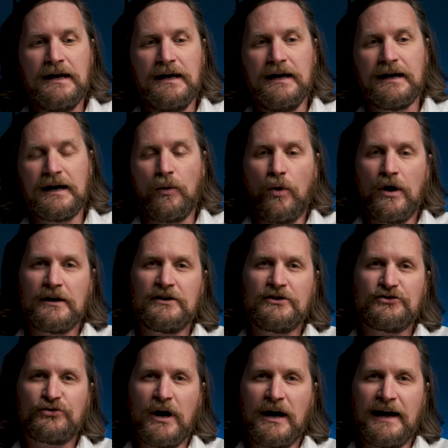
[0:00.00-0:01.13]
and I wanted to
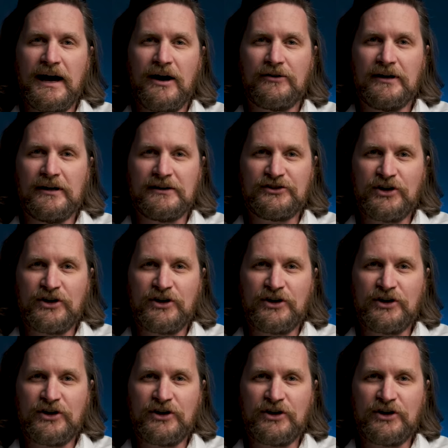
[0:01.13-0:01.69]
try out a